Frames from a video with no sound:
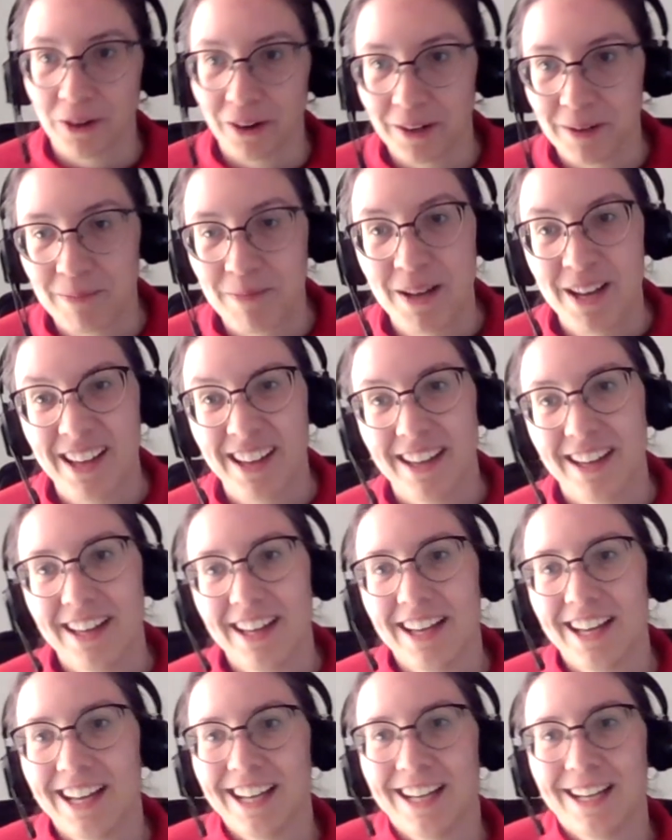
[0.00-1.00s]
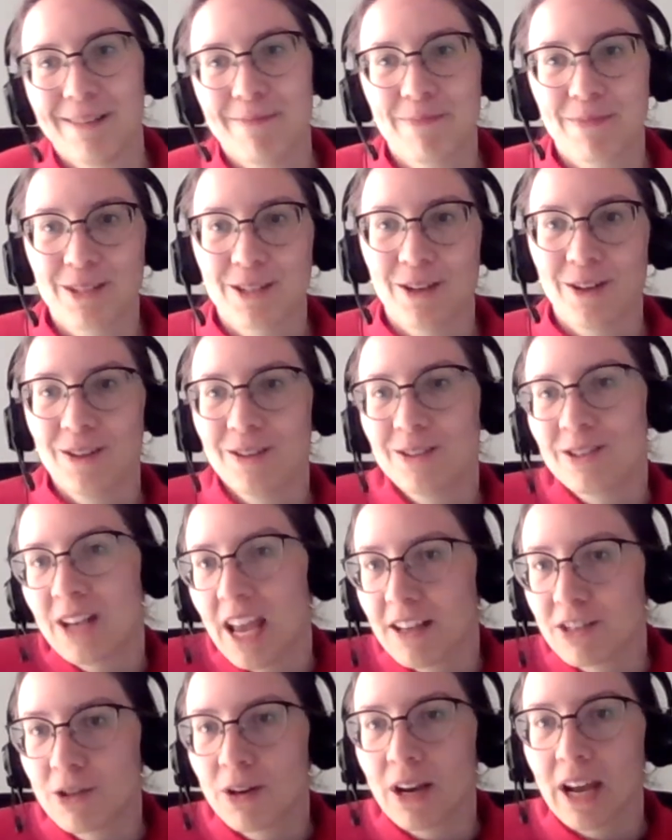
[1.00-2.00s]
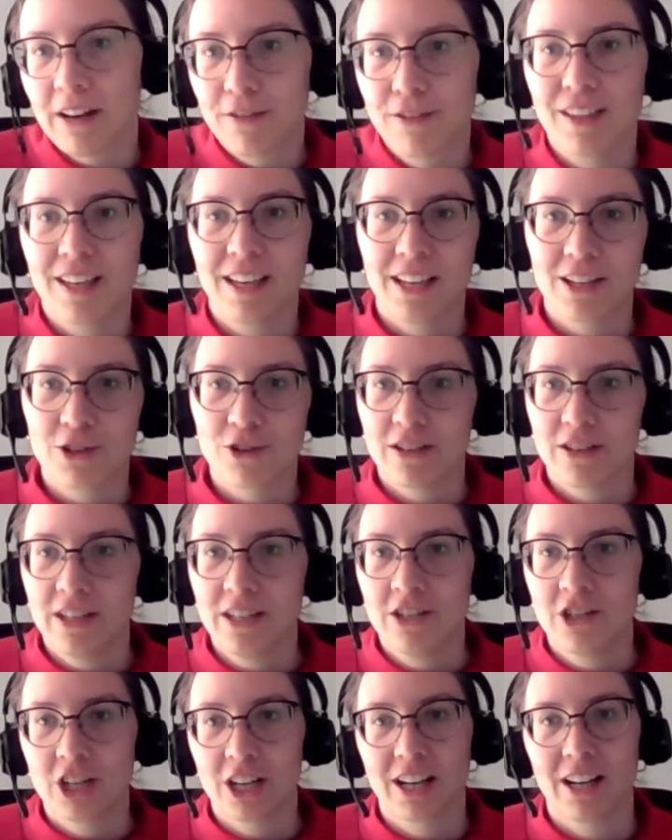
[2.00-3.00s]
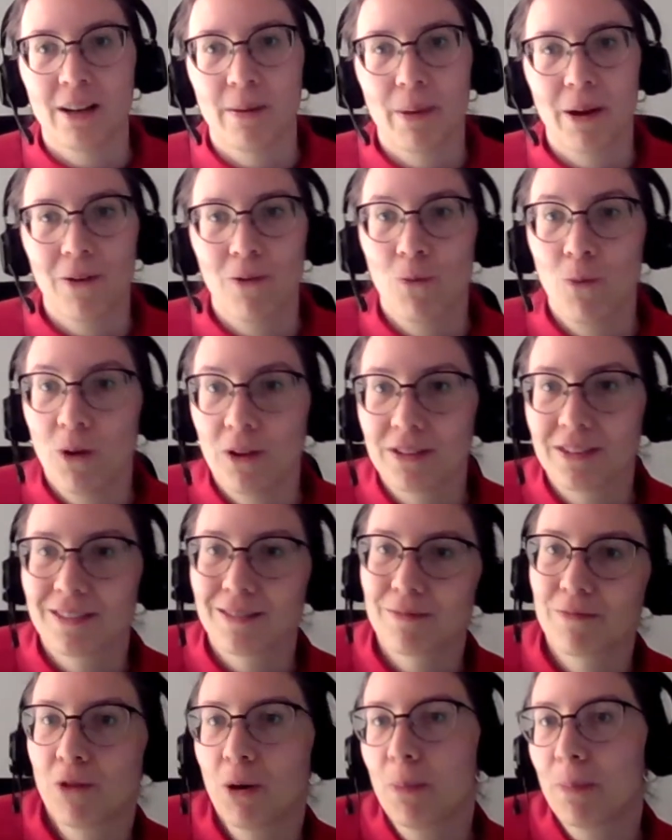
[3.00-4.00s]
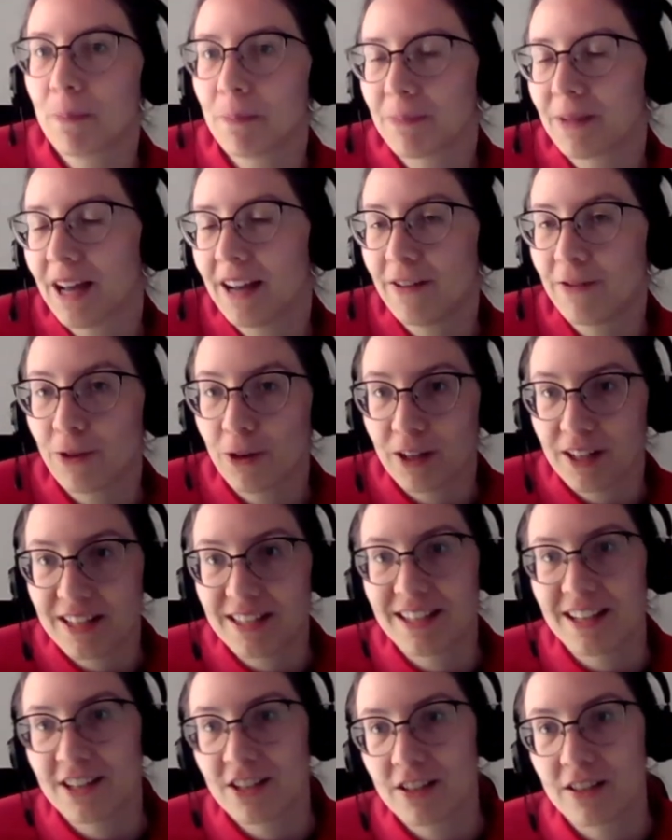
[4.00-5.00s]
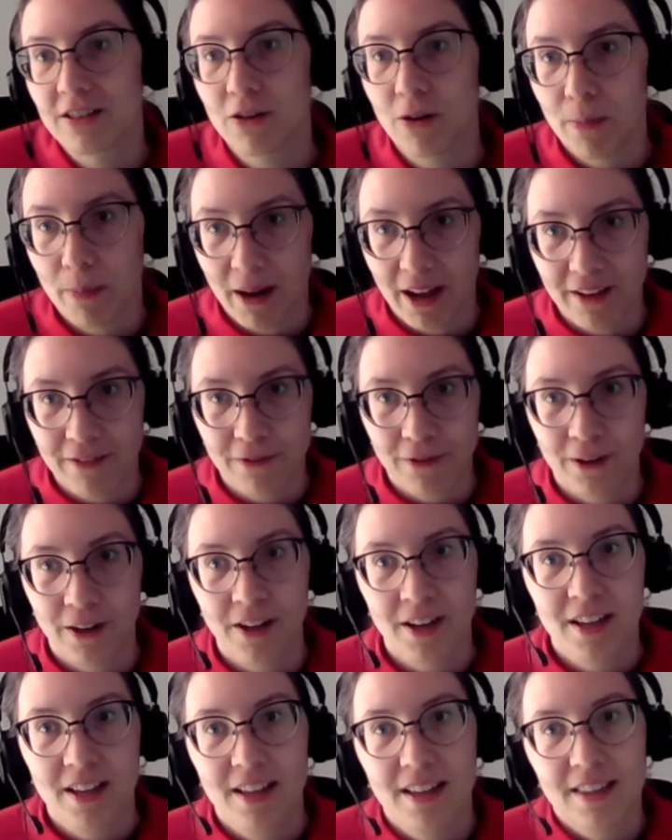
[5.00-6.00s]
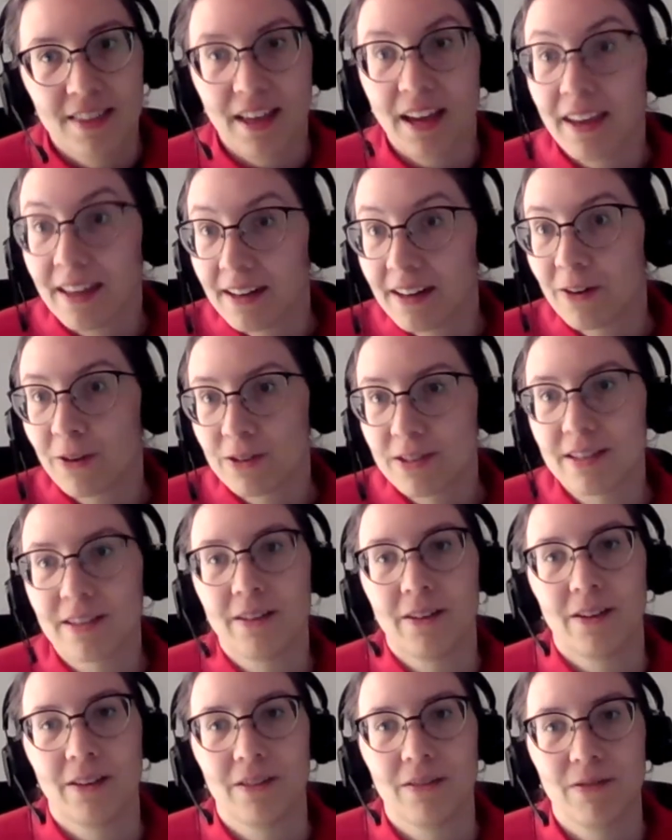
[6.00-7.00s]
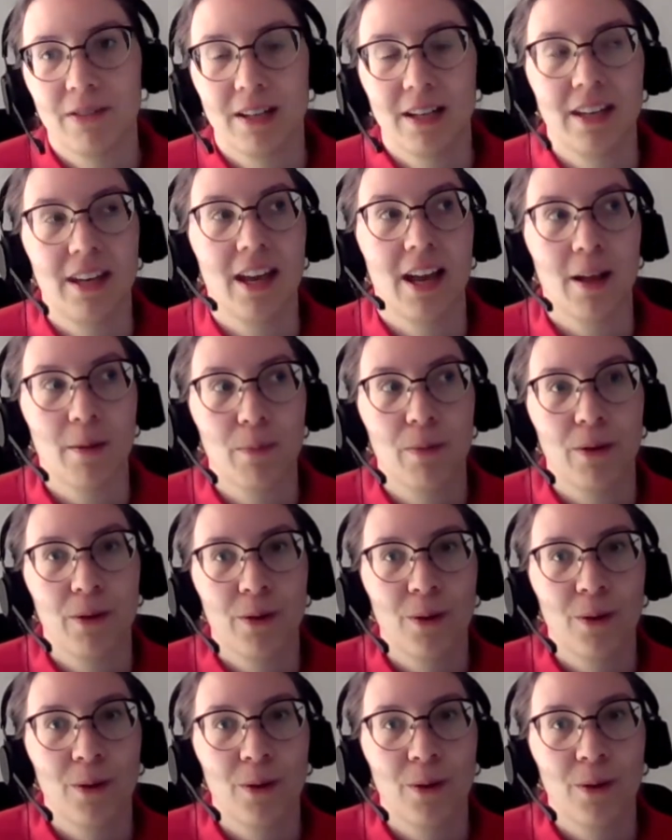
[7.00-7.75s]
term um, so so yeah so kind of thinking strategically about what yeah kind of organizations you apply for, that can also really help